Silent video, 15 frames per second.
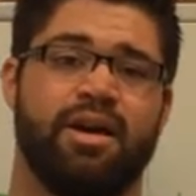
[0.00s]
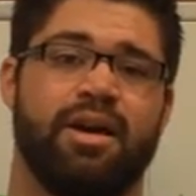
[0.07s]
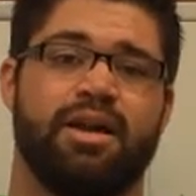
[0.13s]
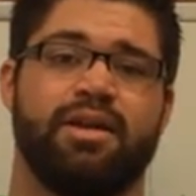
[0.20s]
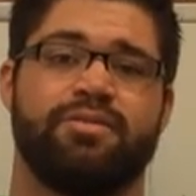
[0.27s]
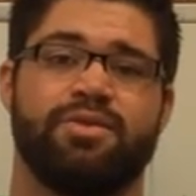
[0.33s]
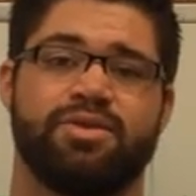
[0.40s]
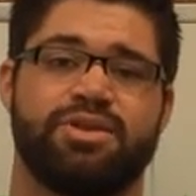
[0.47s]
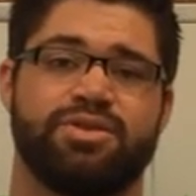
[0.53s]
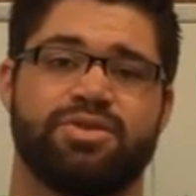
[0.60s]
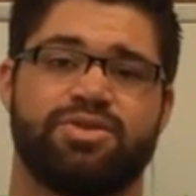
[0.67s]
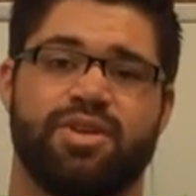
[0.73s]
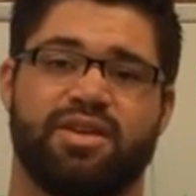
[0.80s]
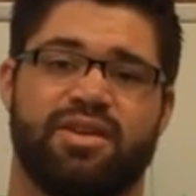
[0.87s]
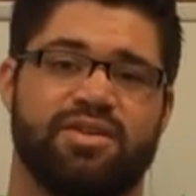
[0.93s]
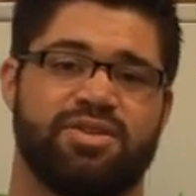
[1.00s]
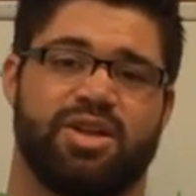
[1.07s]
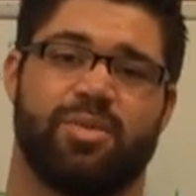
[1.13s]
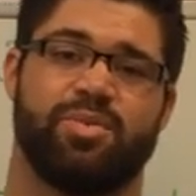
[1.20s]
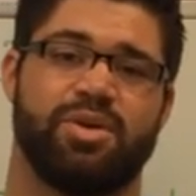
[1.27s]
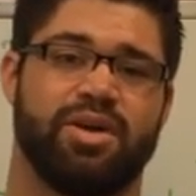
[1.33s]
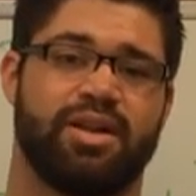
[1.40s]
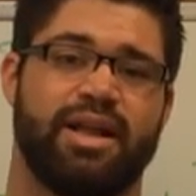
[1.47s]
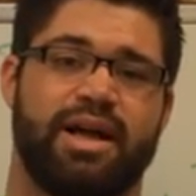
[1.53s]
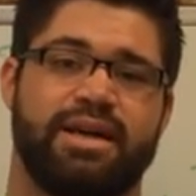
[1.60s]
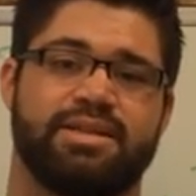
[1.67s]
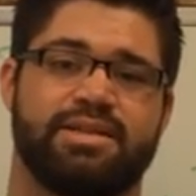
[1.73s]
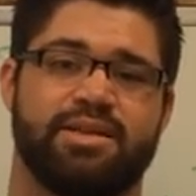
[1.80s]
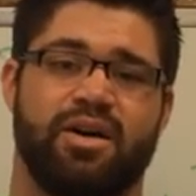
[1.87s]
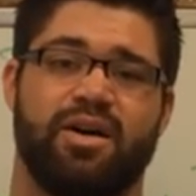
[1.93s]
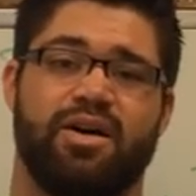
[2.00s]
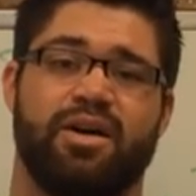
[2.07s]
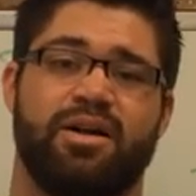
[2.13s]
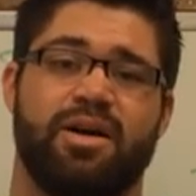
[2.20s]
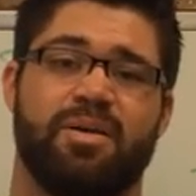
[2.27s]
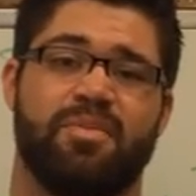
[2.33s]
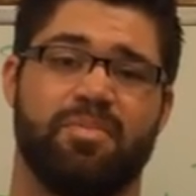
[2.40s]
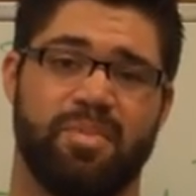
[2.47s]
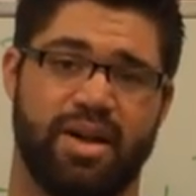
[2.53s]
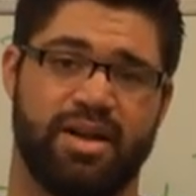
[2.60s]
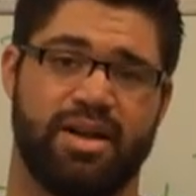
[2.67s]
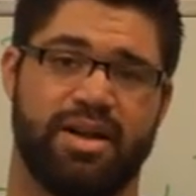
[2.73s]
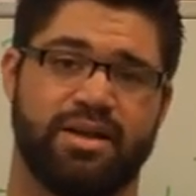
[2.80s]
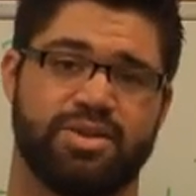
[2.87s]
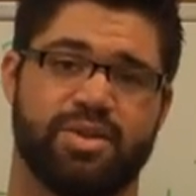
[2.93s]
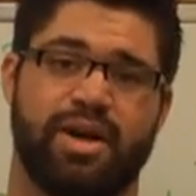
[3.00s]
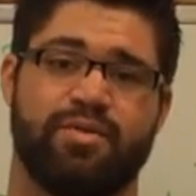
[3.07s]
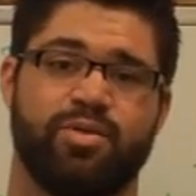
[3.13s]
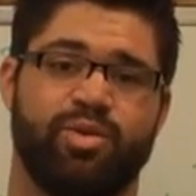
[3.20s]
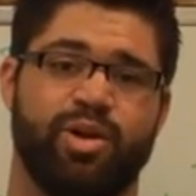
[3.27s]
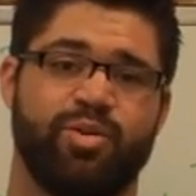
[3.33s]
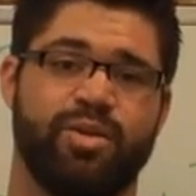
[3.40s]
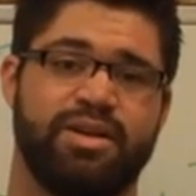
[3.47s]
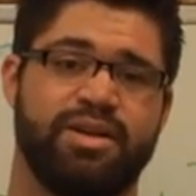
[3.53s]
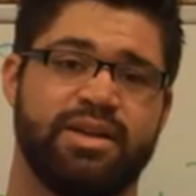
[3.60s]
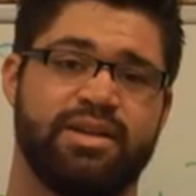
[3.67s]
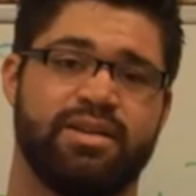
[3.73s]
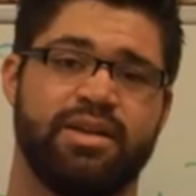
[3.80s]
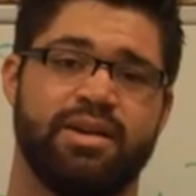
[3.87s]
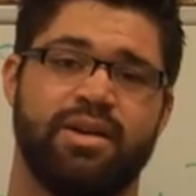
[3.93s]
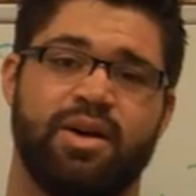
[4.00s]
And if you're still struggling, I'll help you in class on Monday. So have a great weekend.